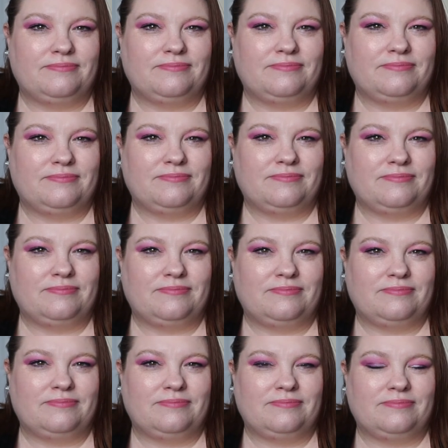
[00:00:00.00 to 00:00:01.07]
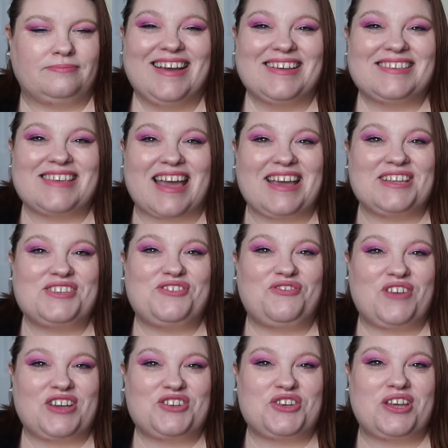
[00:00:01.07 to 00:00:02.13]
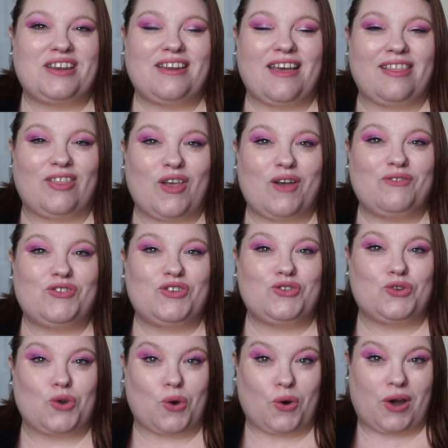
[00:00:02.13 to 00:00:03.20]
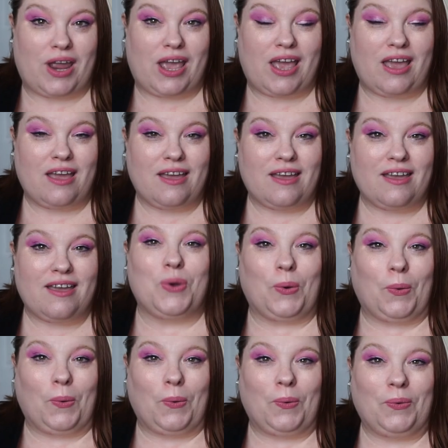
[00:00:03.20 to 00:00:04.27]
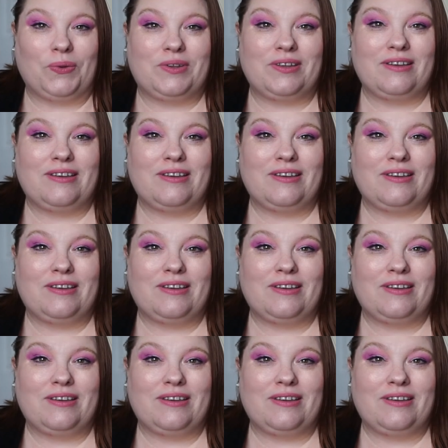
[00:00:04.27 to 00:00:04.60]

Illuminae. Science fiction love story told